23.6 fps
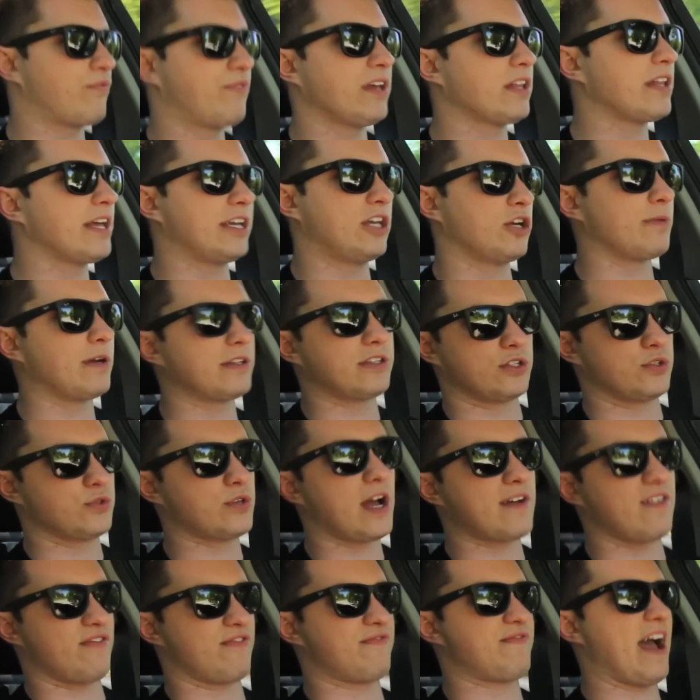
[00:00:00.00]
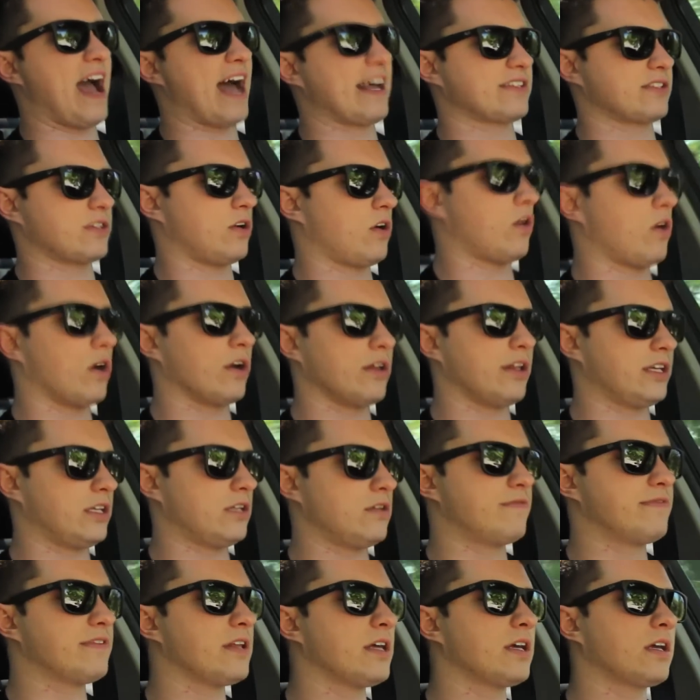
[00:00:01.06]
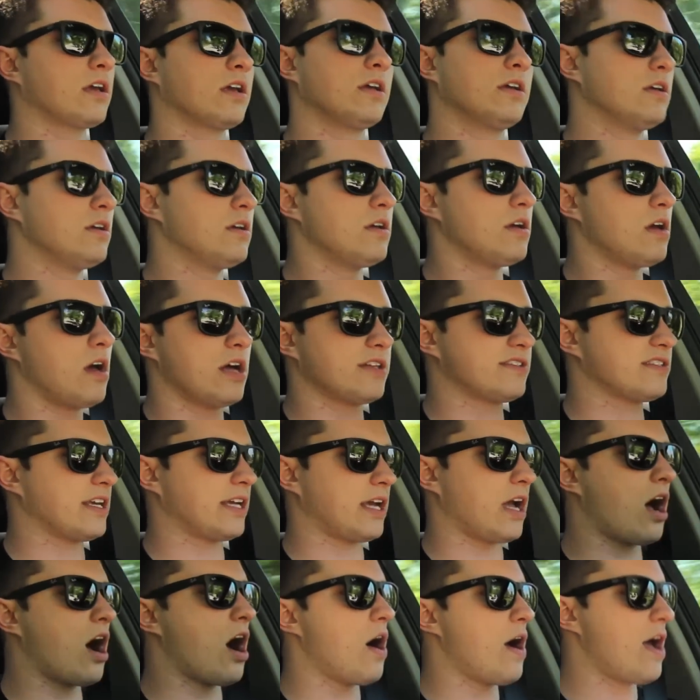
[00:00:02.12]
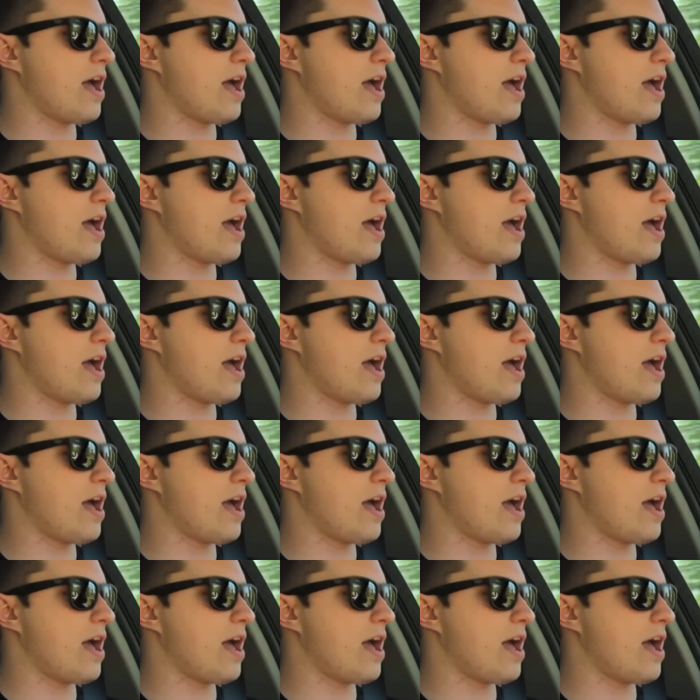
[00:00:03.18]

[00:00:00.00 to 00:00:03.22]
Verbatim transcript: feel like you're about to drive a fast car. Like, you feel like, it's like, oh,